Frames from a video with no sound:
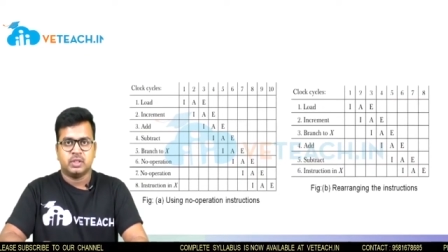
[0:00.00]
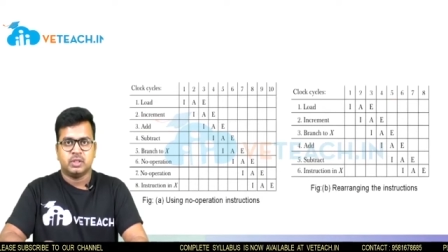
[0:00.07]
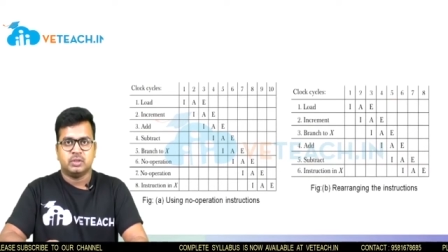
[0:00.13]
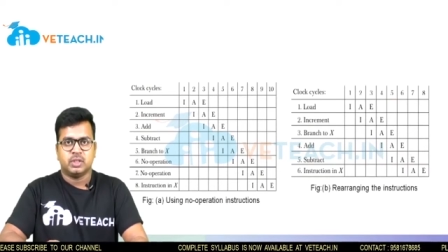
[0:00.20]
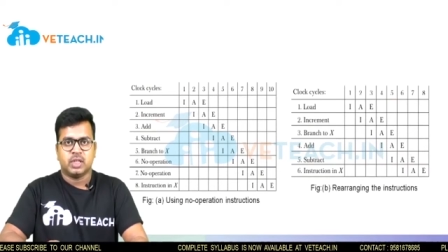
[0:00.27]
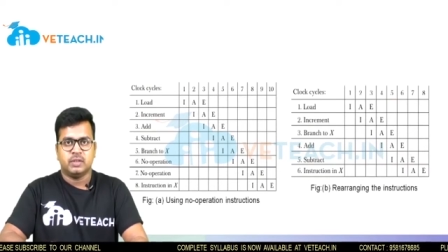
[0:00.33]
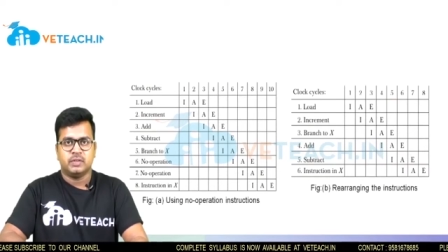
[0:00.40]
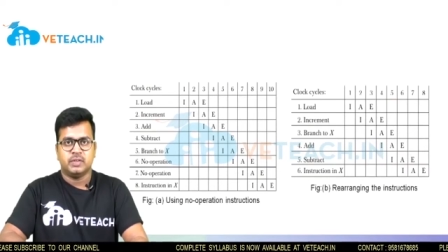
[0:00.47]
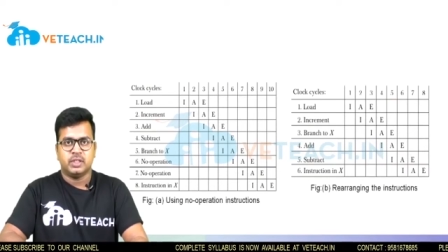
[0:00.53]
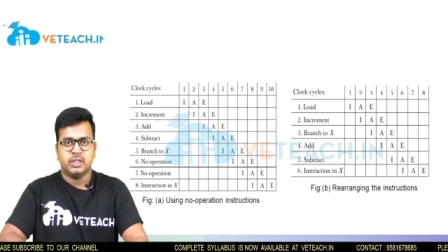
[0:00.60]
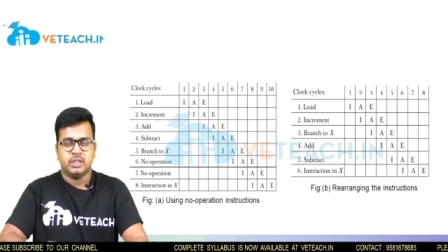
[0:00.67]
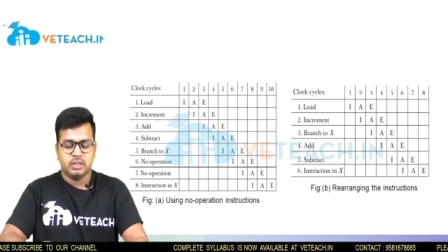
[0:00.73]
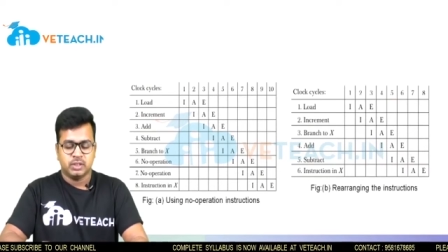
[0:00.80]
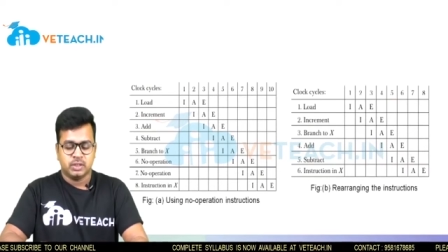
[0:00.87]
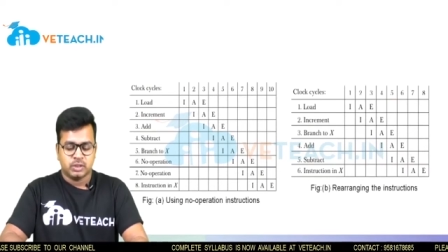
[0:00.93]
You have
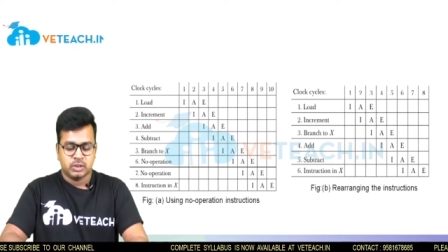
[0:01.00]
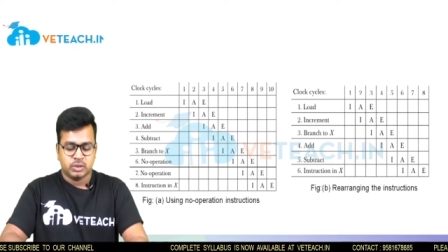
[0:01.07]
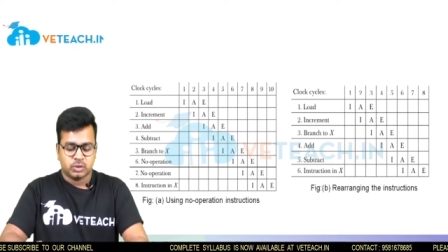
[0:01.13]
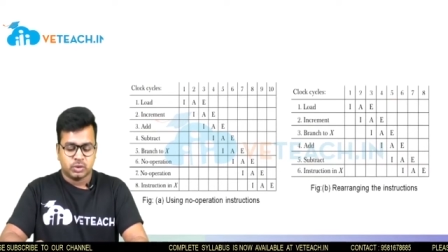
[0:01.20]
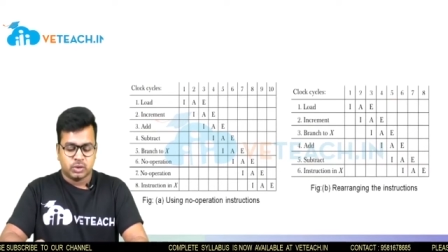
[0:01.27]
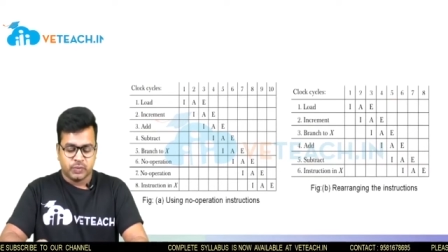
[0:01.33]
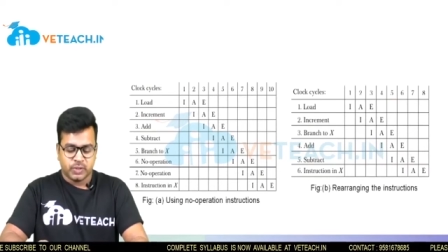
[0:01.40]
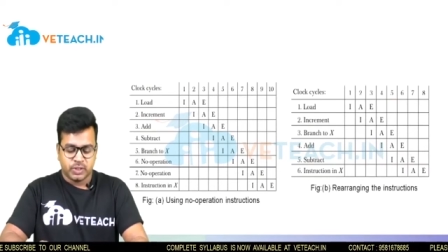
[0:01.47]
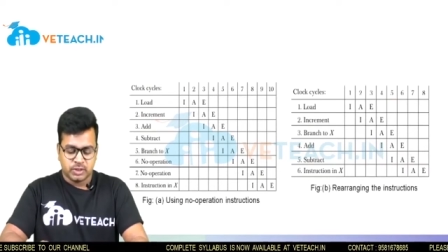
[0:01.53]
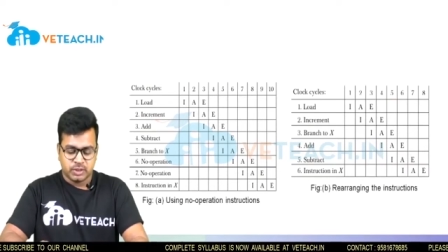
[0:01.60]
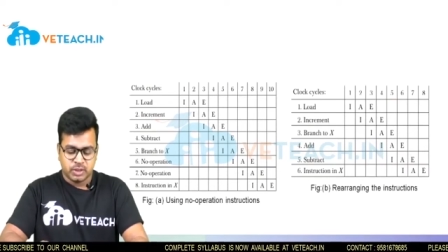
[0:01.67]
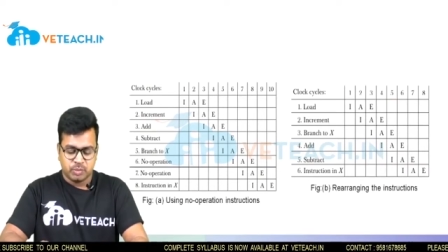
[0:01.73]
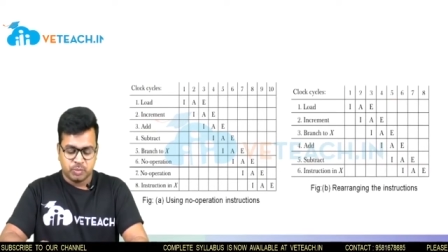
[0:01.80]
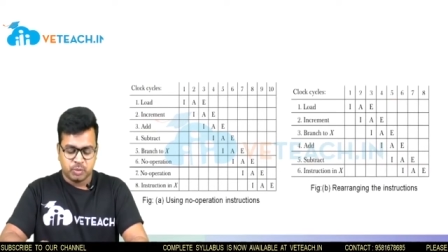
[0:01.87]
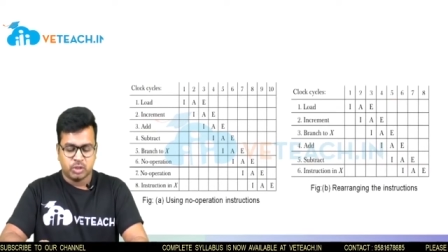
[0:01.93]
here. So the first
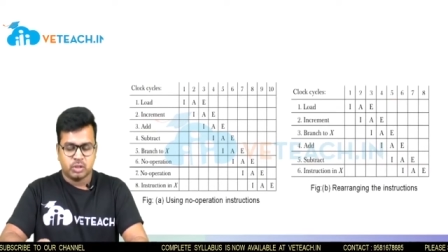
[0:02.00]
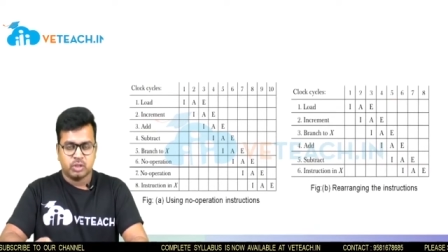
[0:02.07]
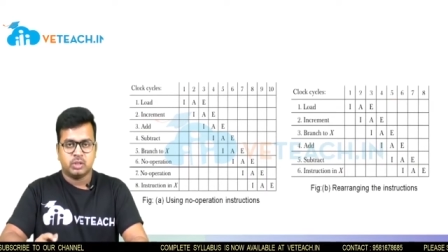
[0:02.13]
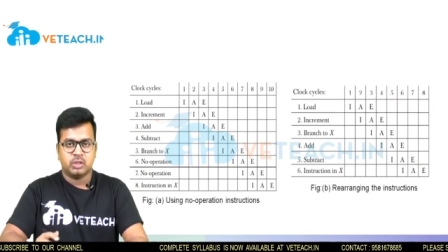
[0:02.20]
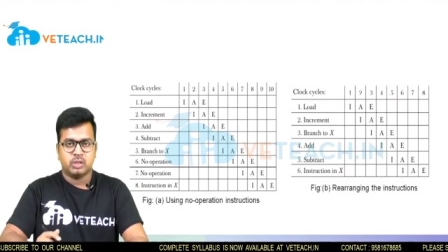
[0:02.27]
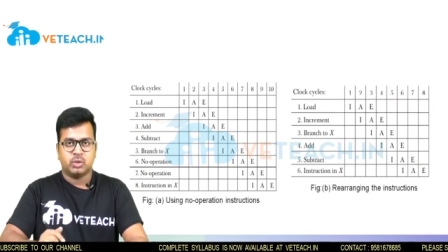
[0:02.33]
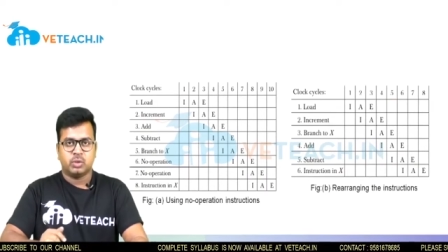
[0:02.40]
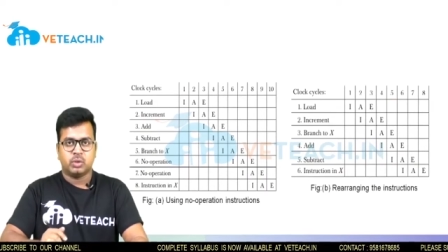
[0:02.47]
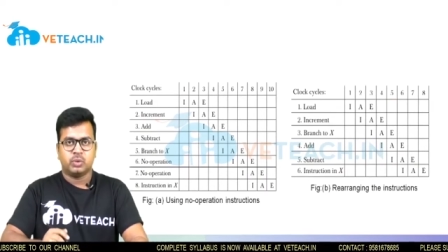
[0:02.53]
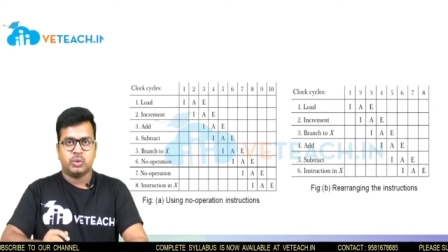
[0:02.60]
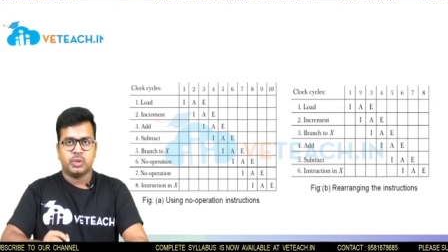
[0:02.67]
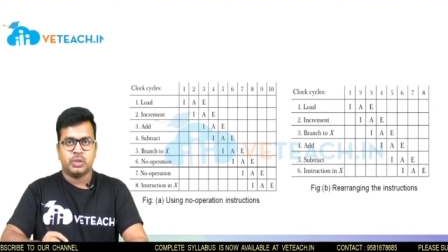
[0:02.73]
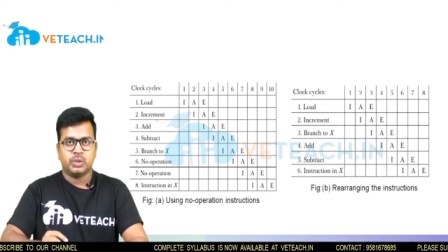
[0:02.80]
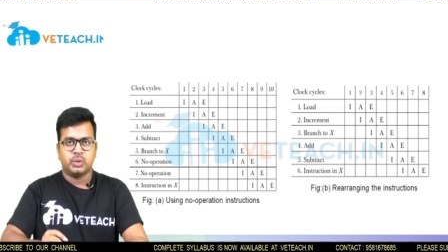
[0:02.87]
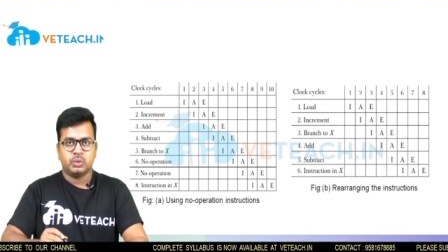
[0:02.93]
table, you are
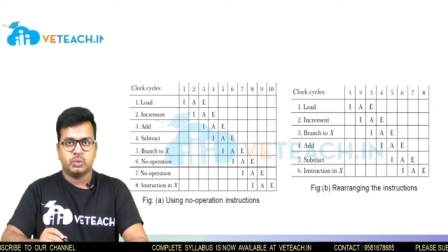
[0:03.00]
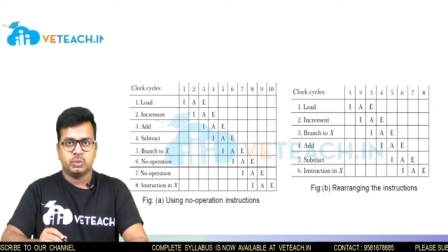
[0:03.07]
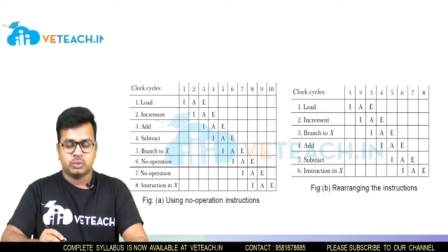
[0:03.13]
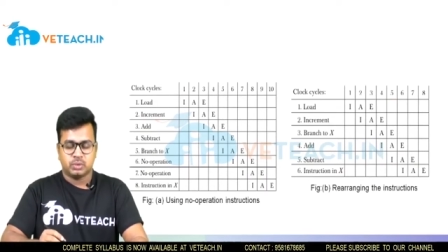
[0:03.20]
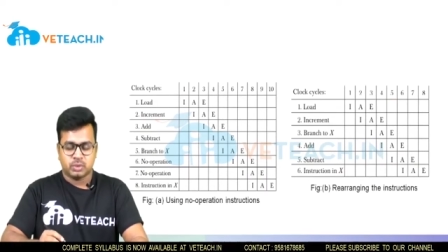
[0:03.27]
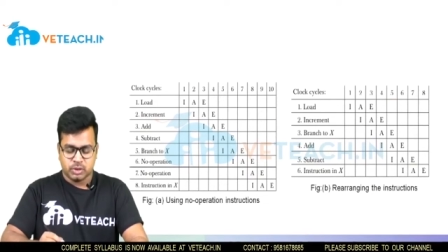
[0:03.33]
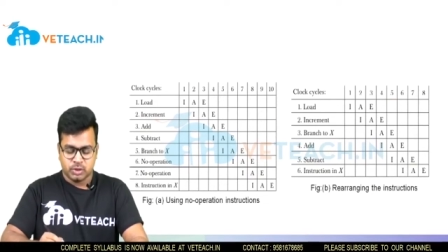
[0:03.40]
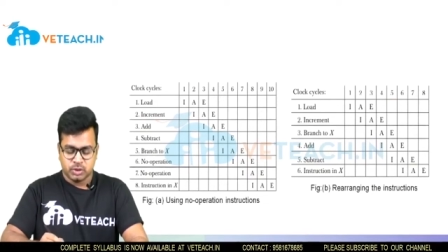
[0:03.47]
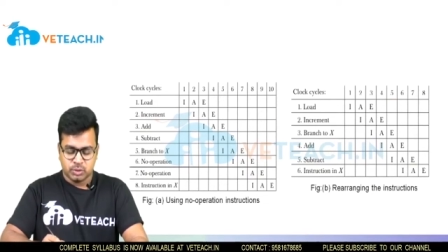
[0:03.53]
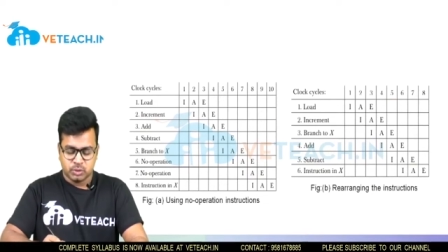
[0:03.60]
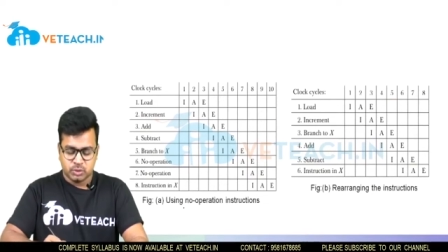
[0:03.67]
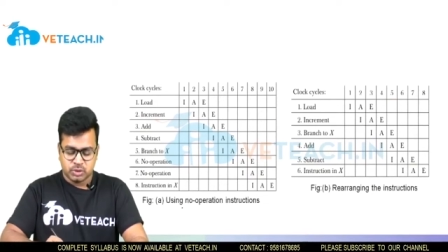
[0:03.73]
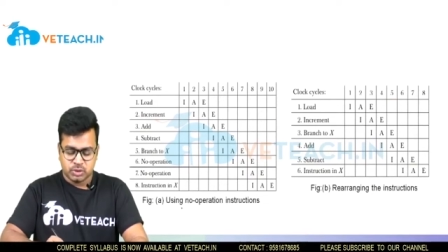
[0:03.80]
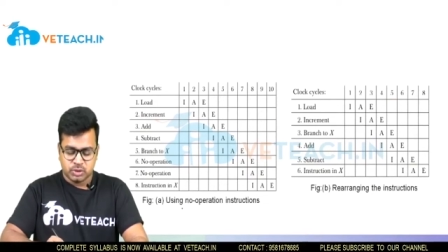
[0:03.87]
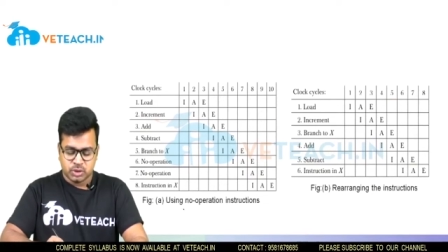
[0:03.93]
going to
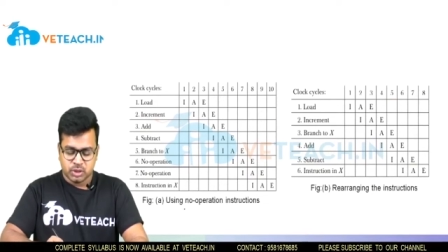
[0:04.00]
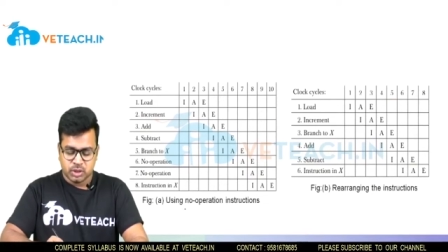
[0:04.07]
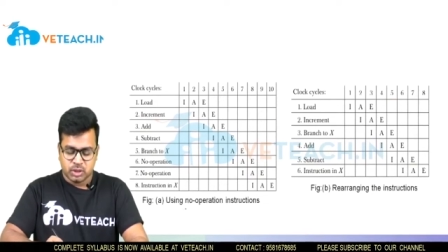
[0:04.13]
use